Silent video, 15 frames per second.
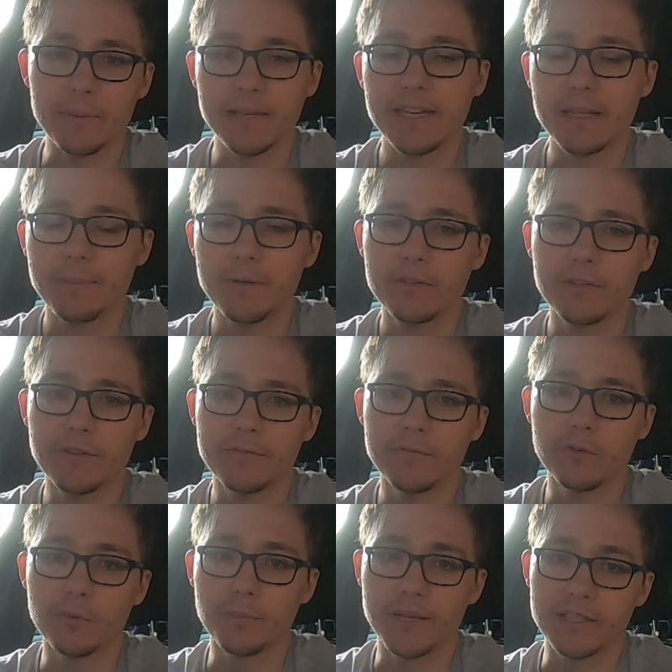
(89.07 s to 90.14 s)
We're nearly building a
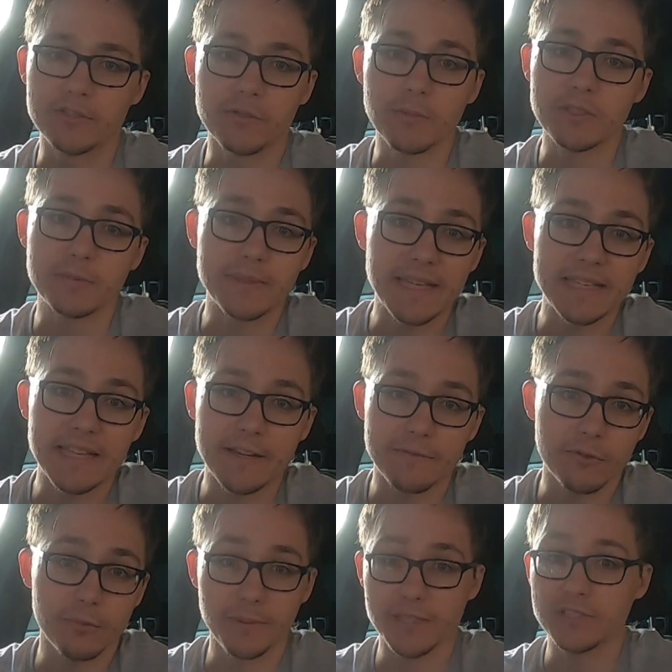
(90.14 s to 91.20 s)
full picture, and once we get that
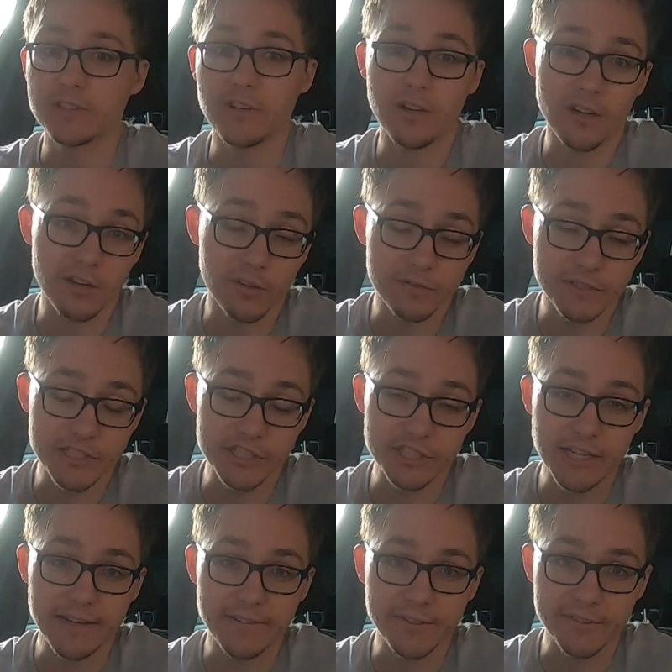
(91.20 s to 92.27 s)
full picture, I'll obviously
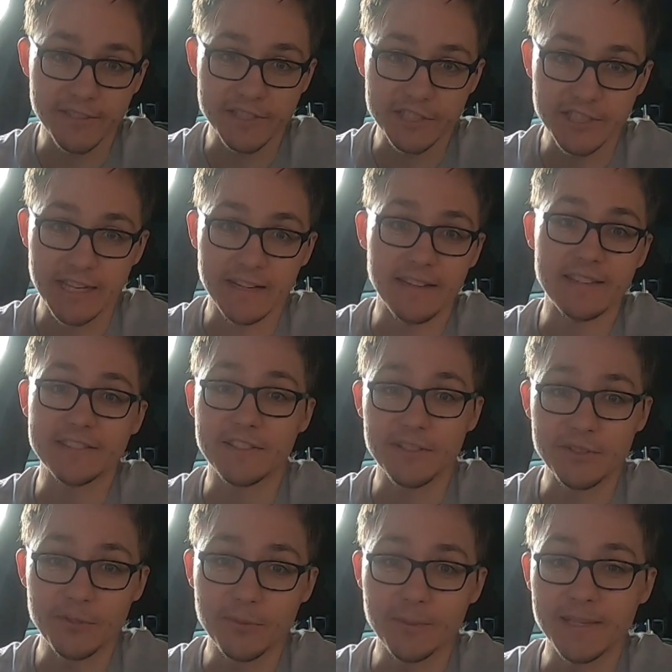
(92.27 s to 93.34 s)
share it on this channel as I
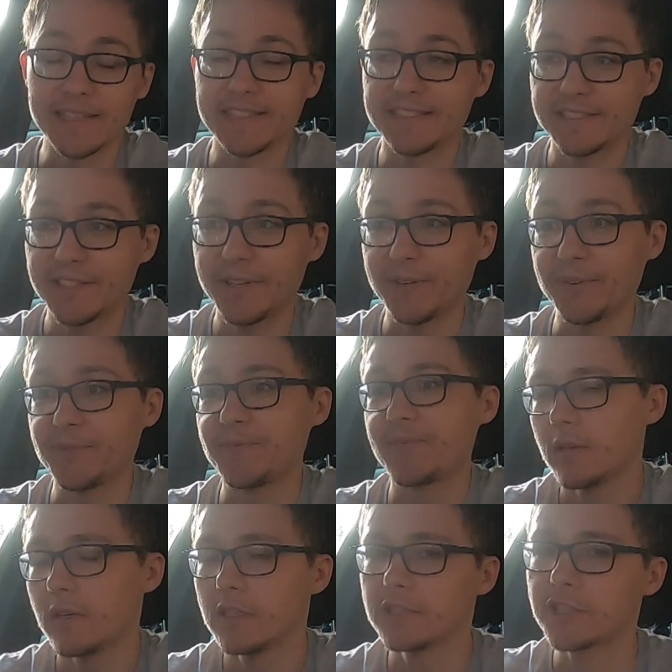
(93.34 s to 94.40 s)
normally do.
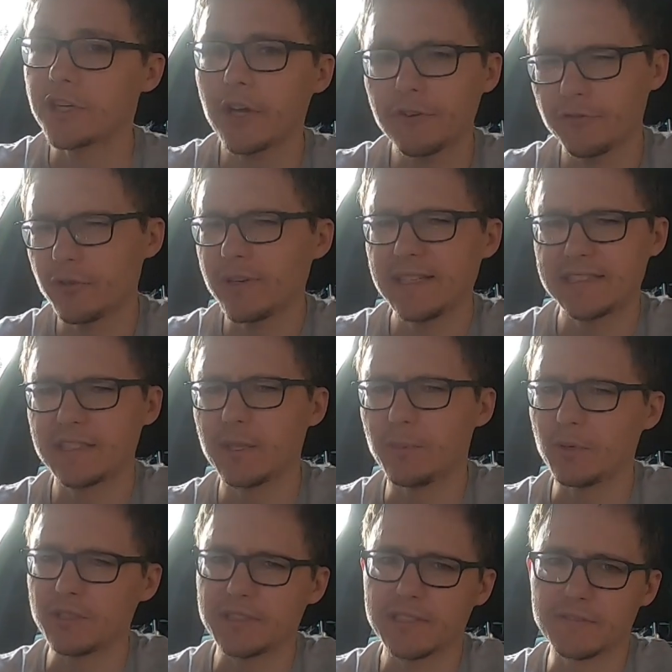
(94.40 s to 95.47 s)
So going through a list of the
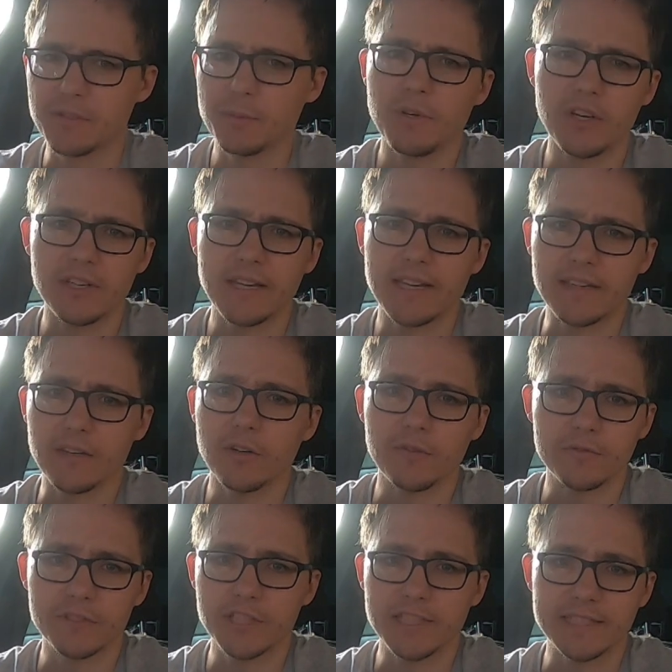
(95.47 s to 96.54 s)
positives of the Mk8
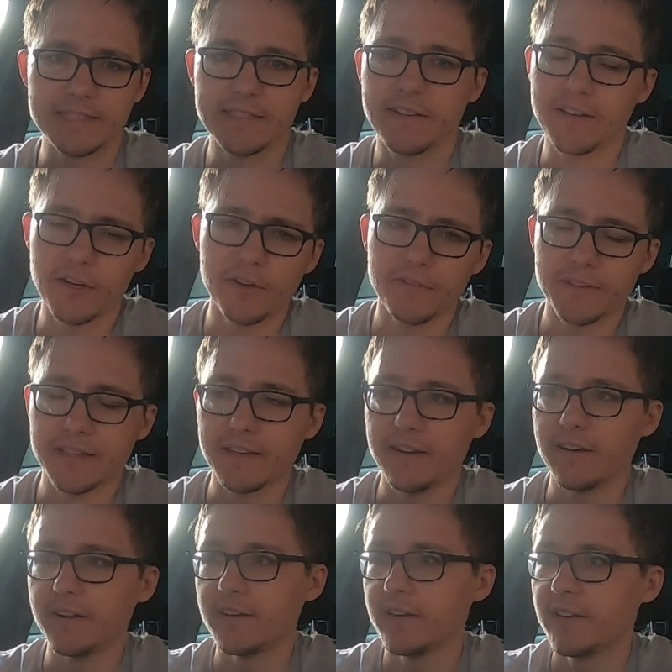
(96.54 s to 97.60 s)
Golf GTI over the
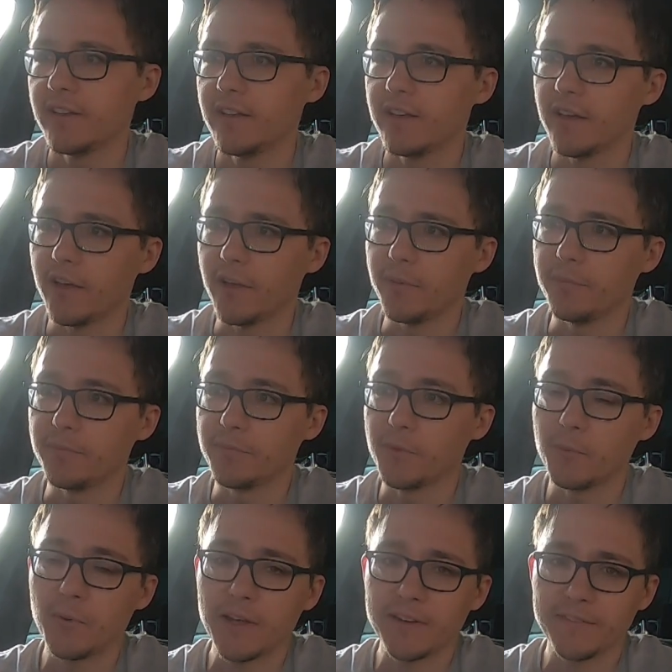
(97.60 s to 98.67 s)
R,
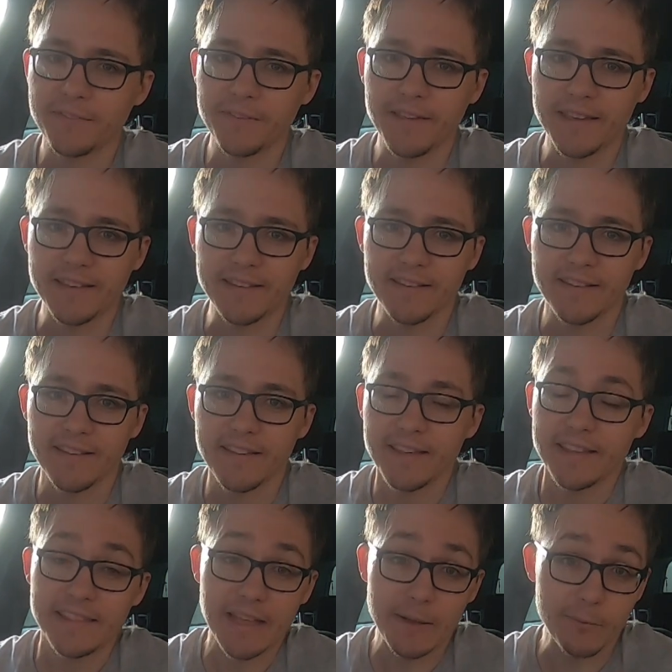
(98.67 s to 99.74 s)
the one thing
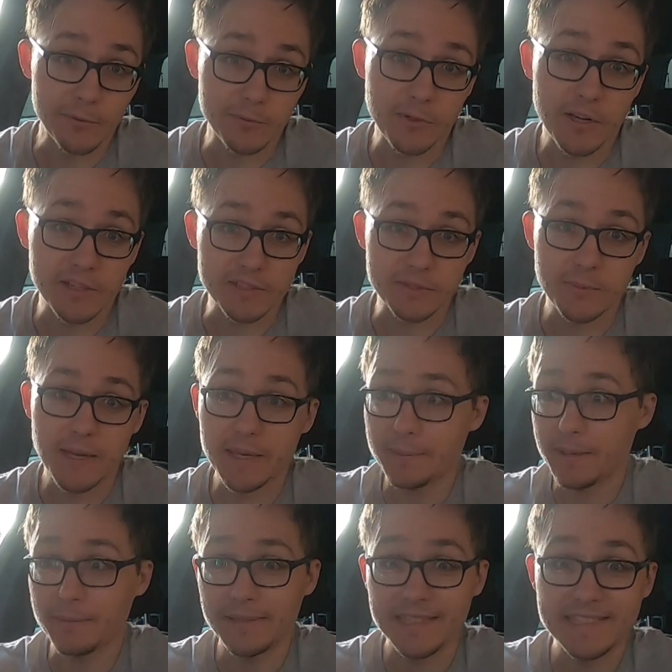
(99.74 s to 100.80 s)
that would kind of sway
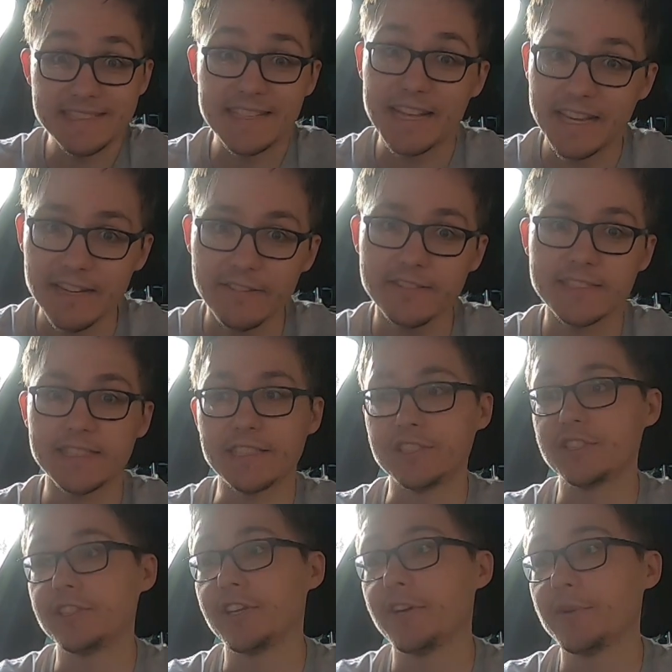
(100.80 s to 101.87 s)
people is that
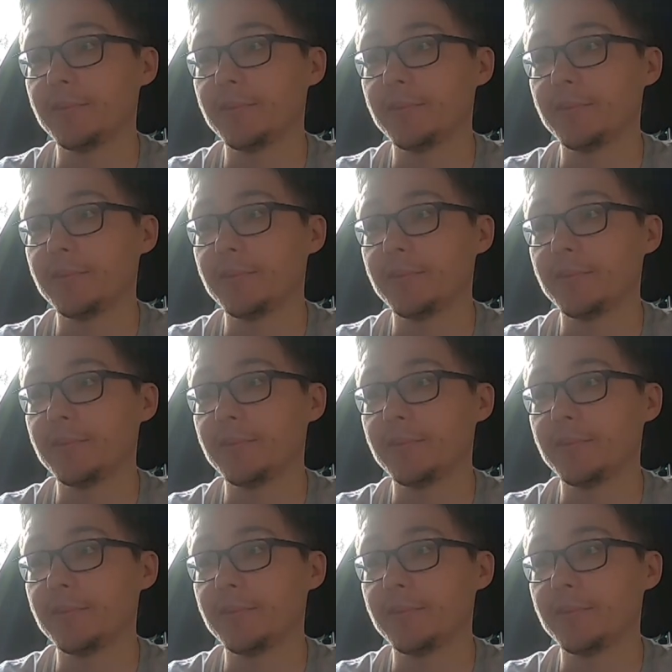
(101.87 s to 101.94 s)
heritage.